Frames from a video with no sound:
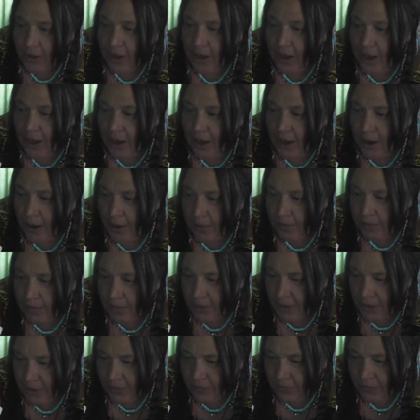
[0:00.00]
Um,
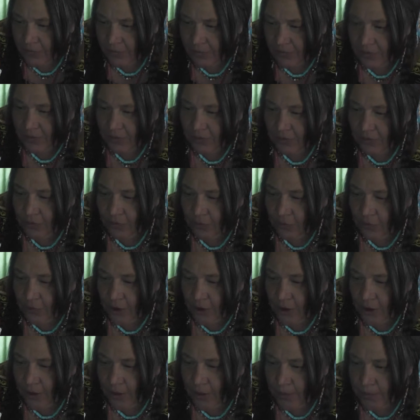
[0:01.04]
and this is
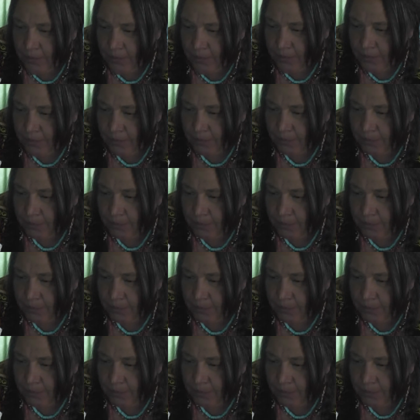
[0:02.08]
from